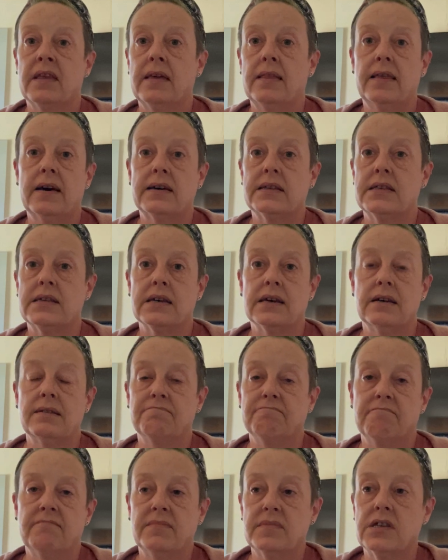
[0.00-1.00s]
That's it.
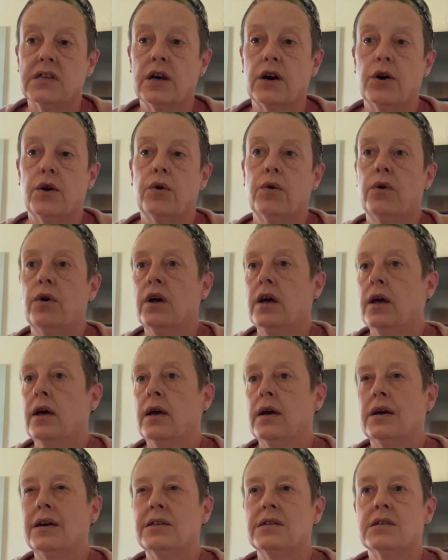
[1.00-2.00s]
So
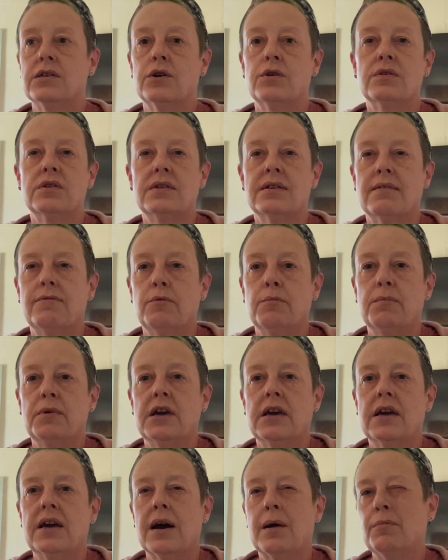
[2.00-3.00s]
in zone
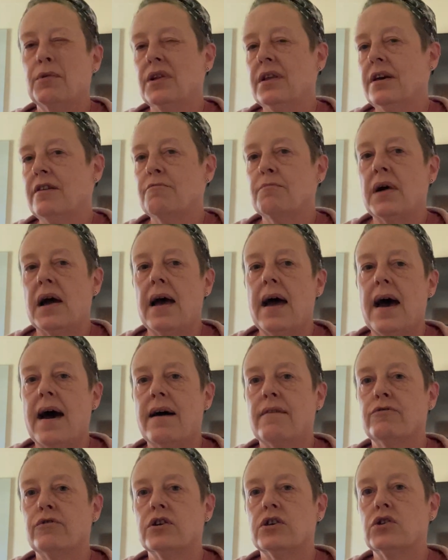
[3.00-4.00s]
7B, I believe my
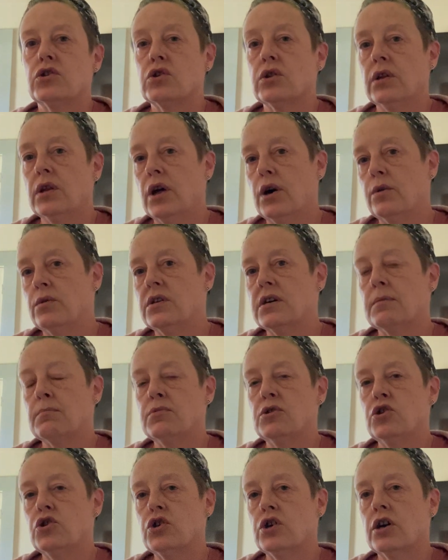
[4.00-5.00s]
average low
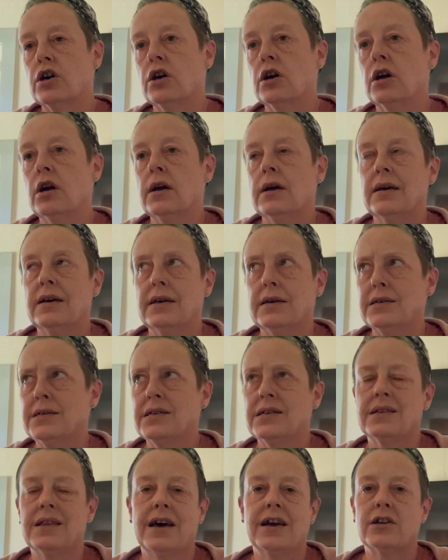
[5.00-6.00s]
temperature
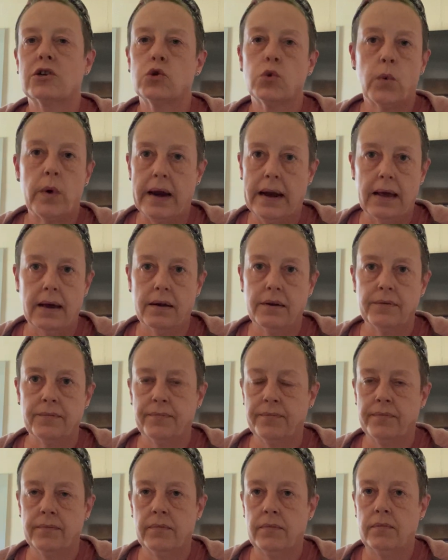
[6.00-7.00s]
is like 20.
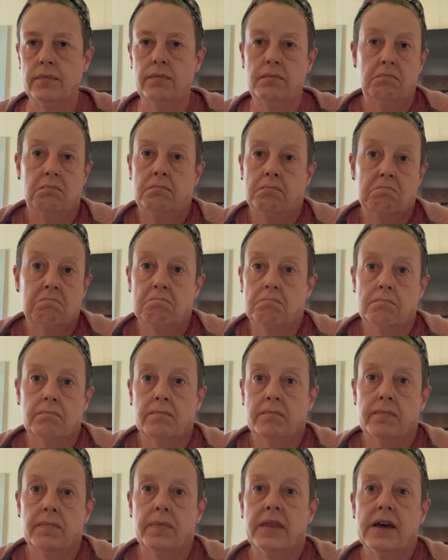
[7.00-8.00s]

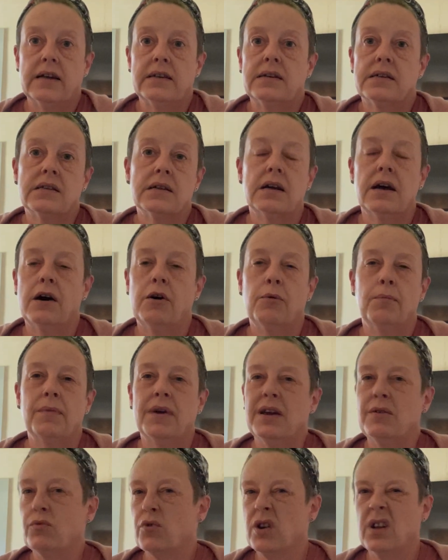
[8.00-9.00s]
That doesn't help
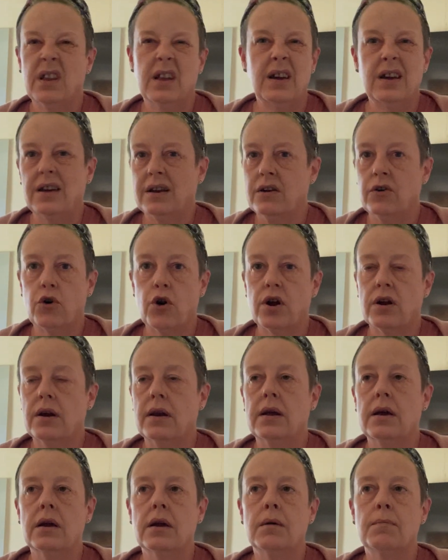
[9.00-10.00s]
me really in
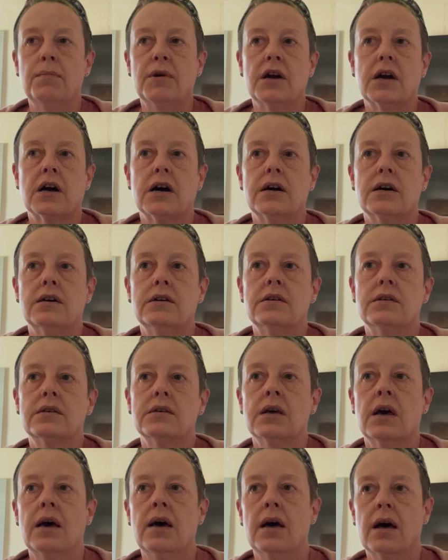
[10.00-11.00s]
gardening, because
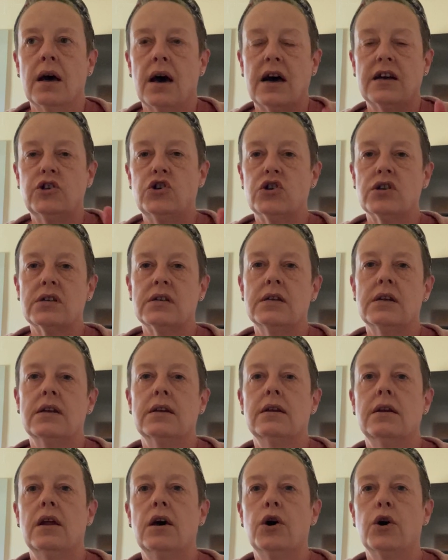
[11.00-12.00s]
I just need
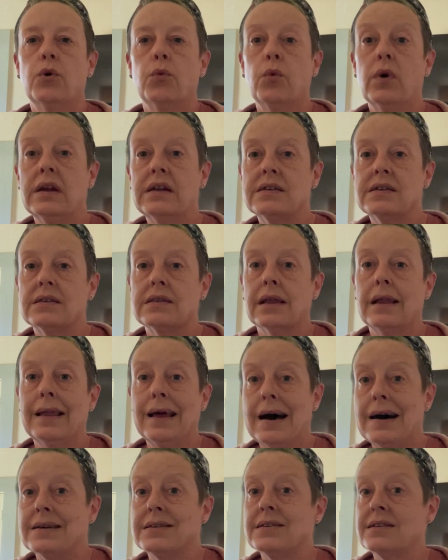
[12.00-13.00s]
to know when is the
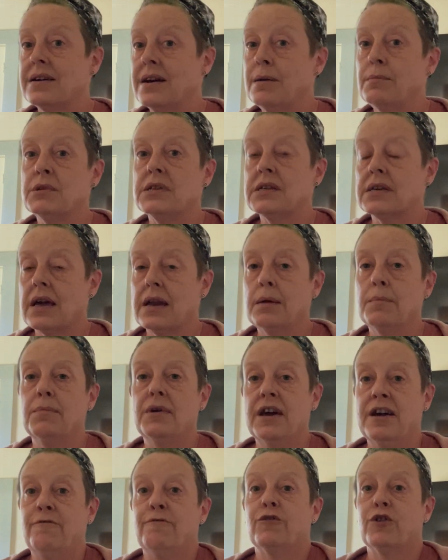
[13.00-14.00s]
last time it's going to
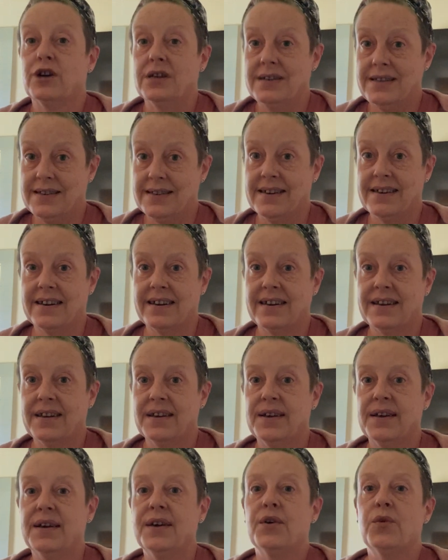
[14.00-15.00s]
be freezing.
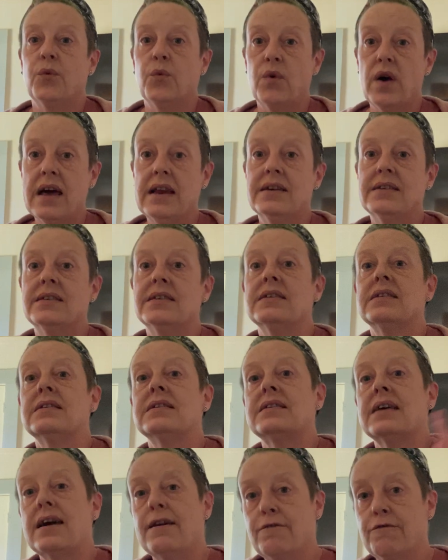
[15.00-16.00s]
When is it
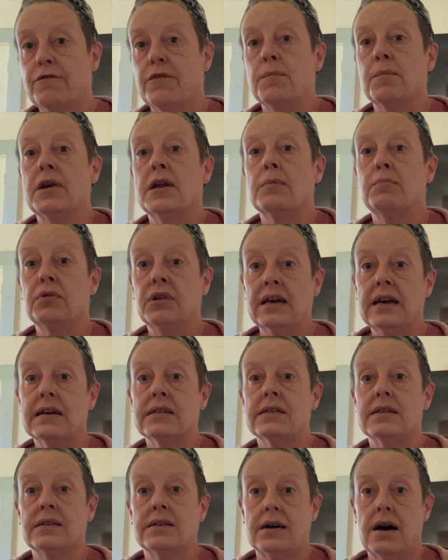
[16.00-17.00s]
safe for me to
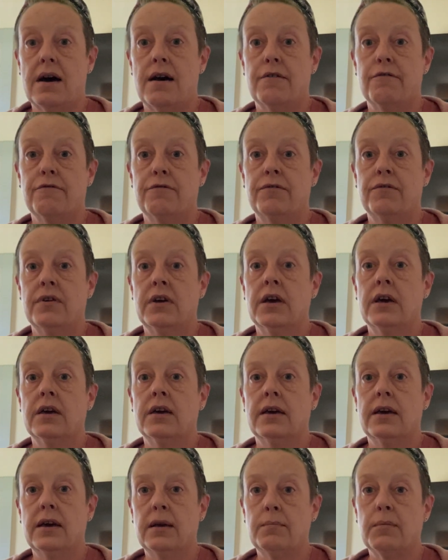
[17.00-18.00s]
plant stuff
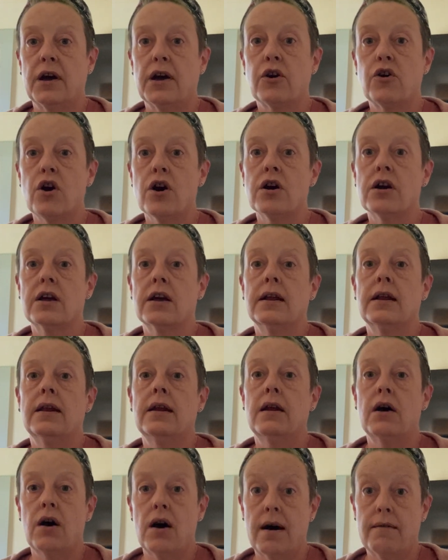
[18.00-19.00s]
in my garden
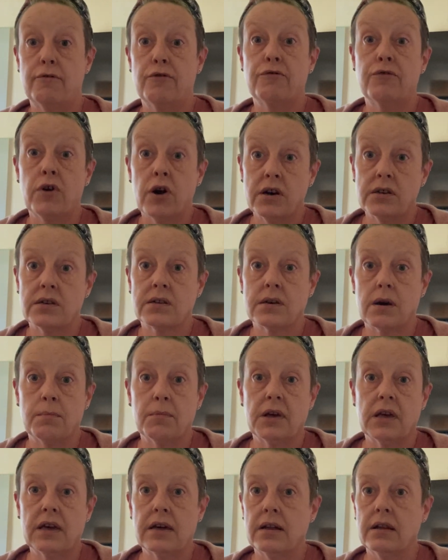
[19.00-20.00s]
and not have a frost come
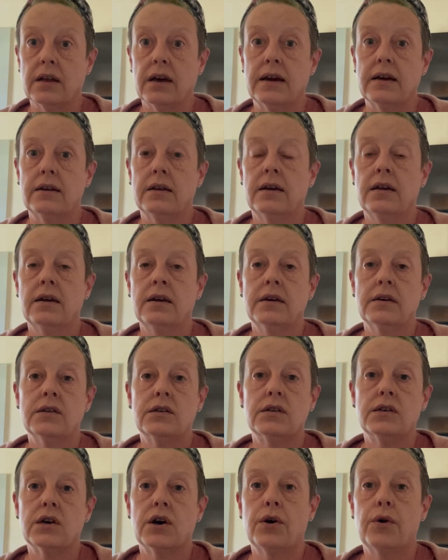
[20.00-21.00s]
and kill it?
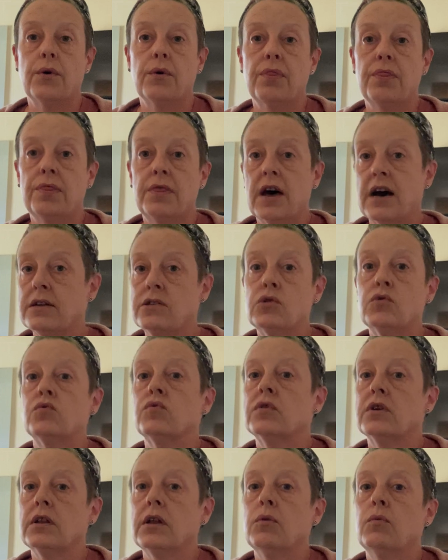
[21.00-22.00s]
So that's
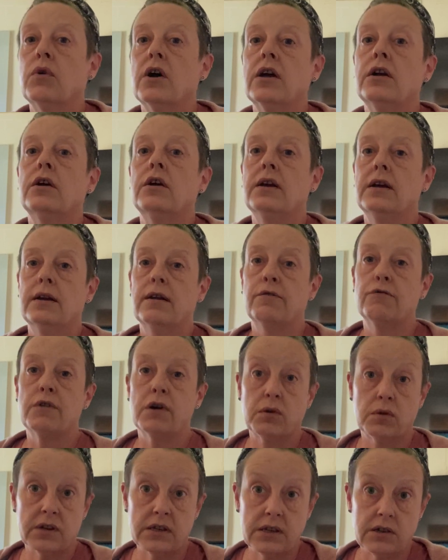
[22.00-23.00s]
really what you need to
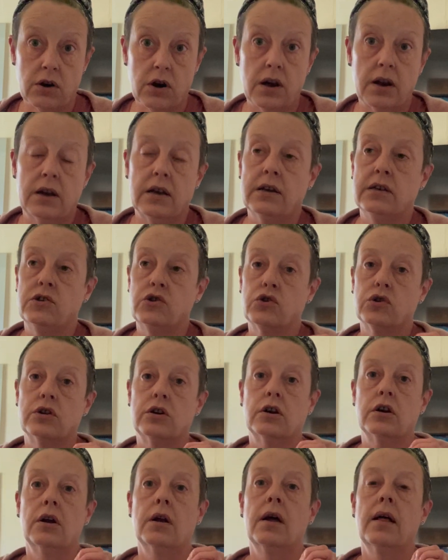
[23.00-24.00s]
focus on, is
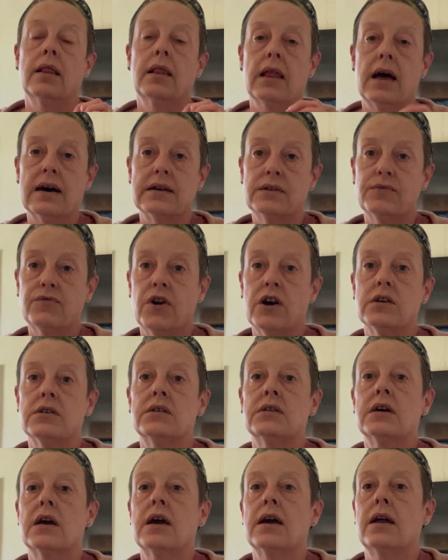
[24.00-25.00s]
your last
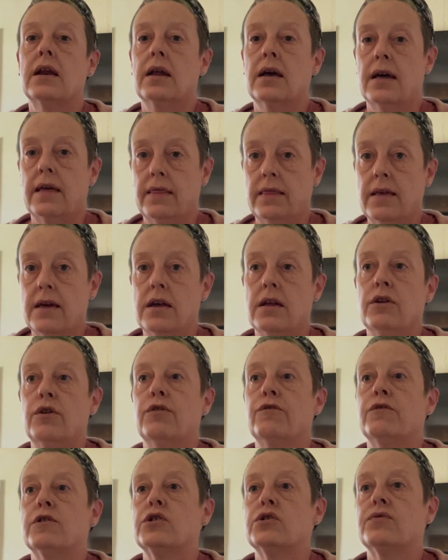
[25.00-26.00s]
frost date and then your
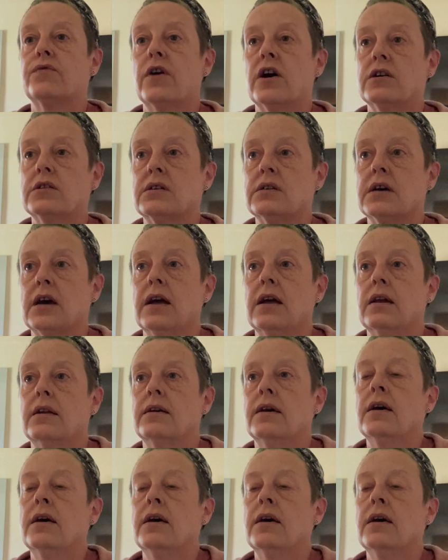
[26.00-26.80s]
first frost date.